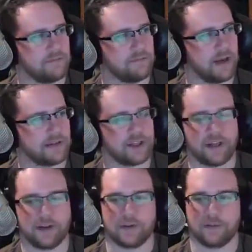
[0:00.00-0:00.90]
my
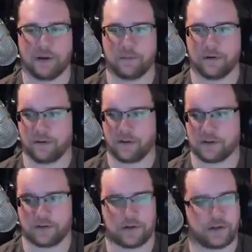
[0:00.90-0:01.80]
channel with my brother-in-law
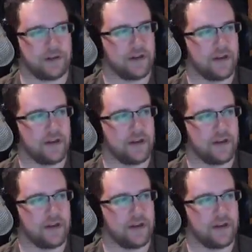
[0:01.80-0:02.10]
Tony,